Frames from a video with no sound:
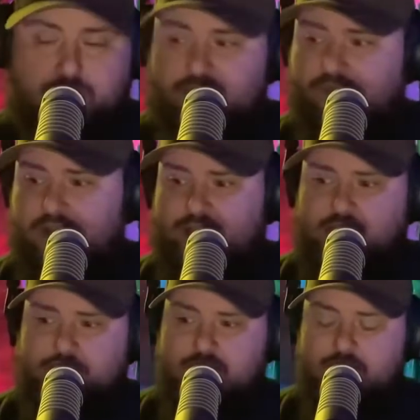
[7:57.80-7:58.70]
But the fact
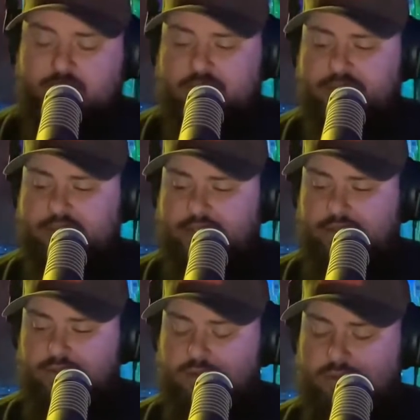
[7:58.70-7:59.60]
of the matter
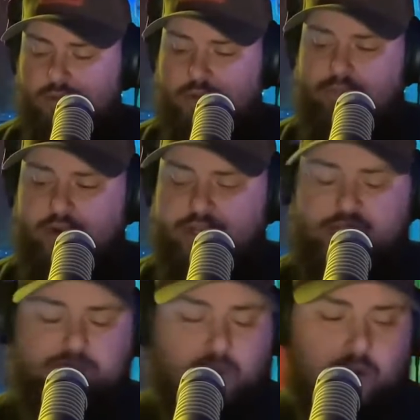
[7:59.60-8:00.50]
is, when one bridge
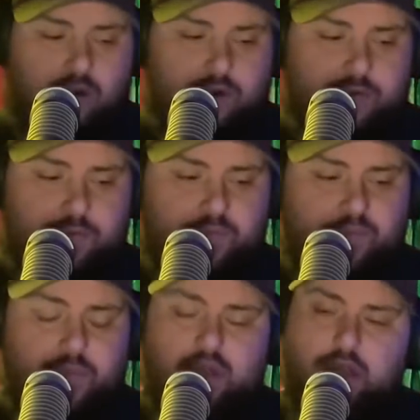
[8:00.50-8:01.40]
is burnt,
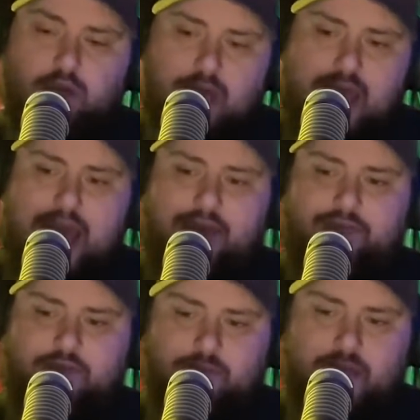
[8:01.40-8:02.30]
you
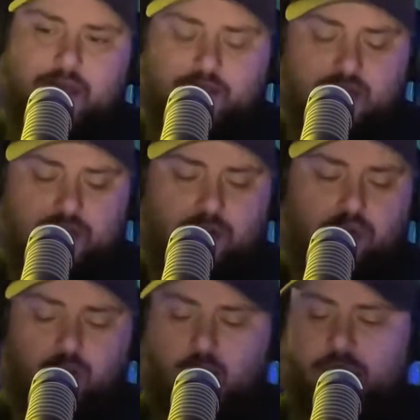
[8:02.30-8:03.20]
have to make a
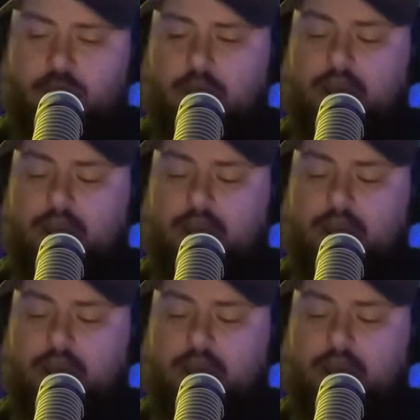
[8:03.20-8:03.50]
new one